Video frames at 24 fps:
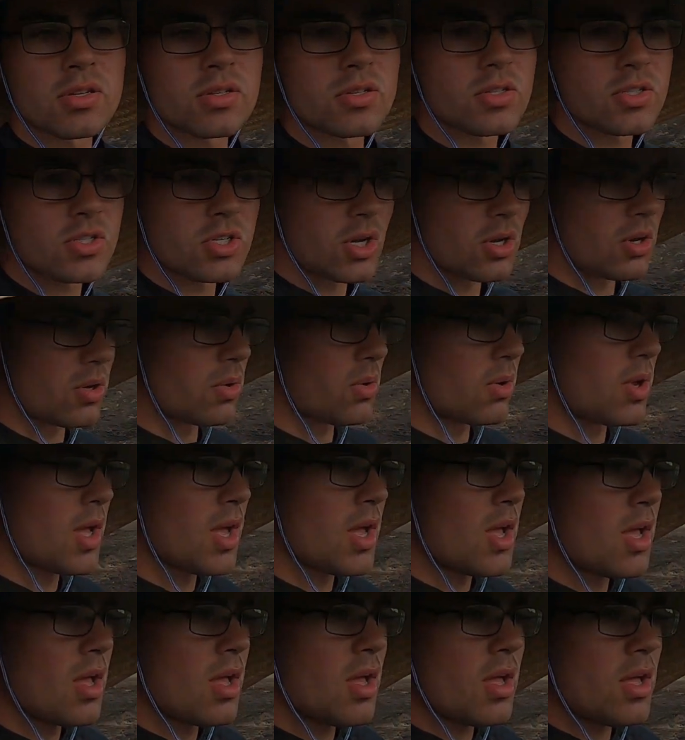So
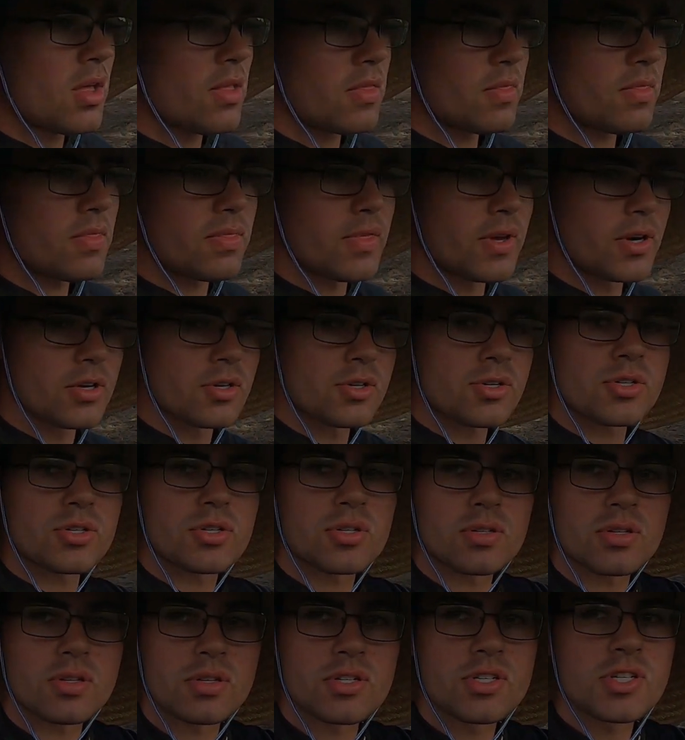there's